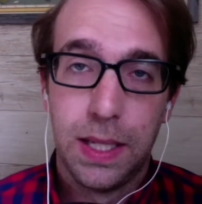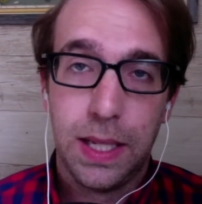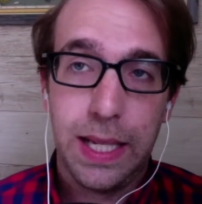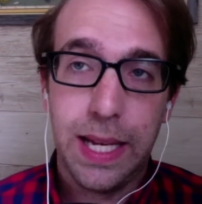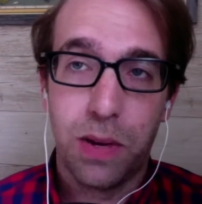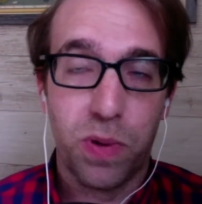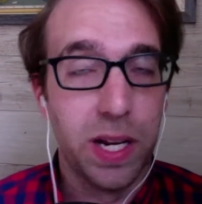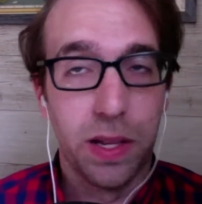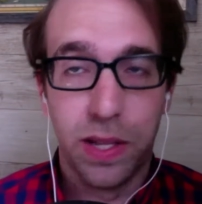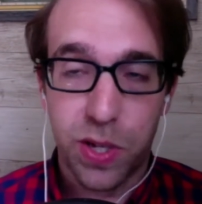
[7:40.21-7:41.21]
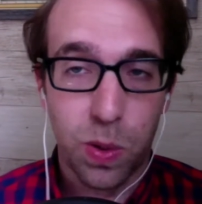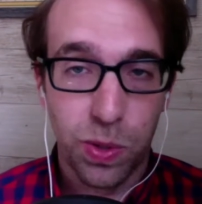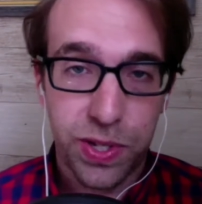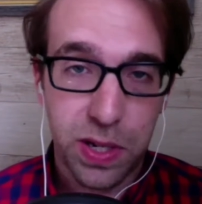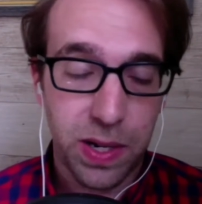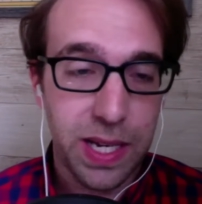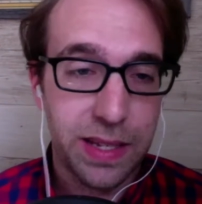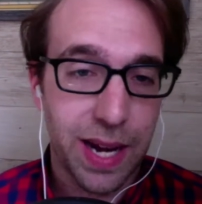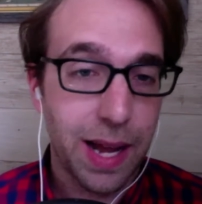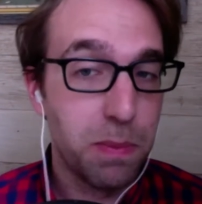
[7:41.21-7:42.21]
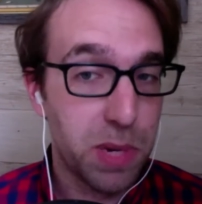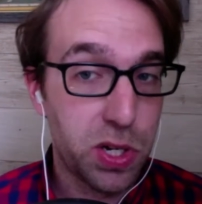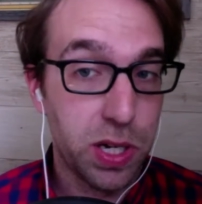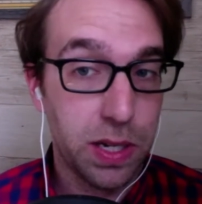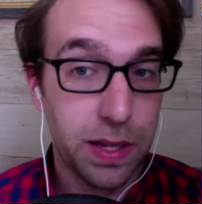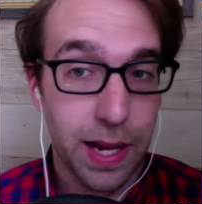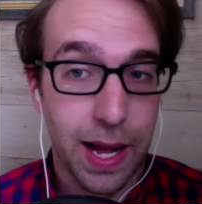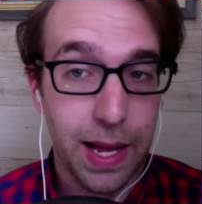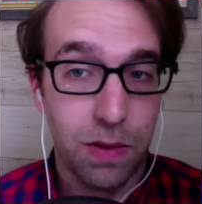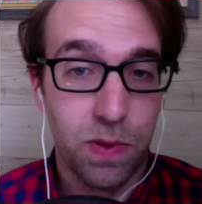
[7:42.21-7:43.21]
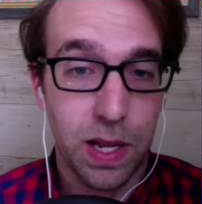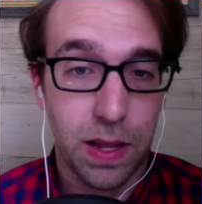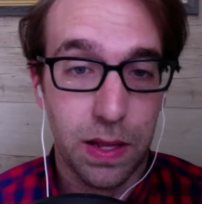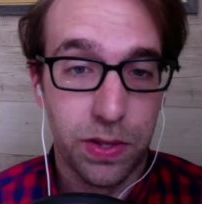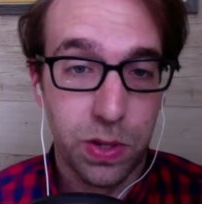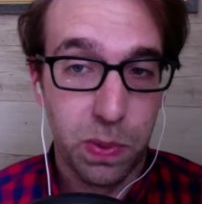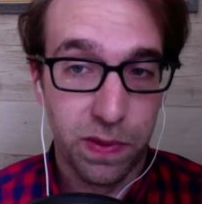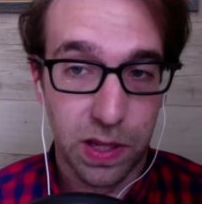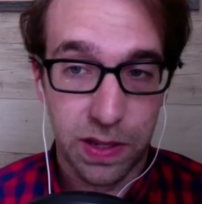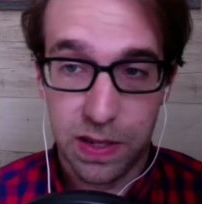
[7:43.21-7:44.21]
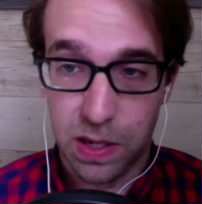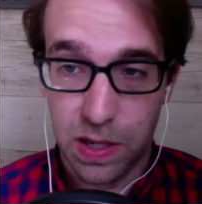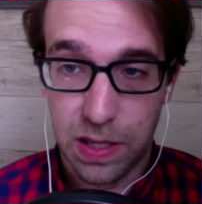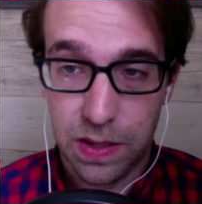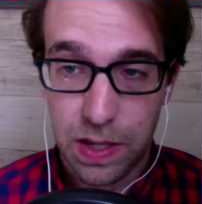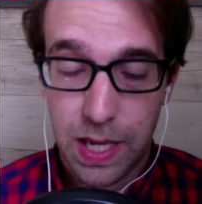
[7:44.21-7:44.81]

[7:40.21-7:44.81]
he had written this whole series, and I had mentioned that I had written this supervillain series,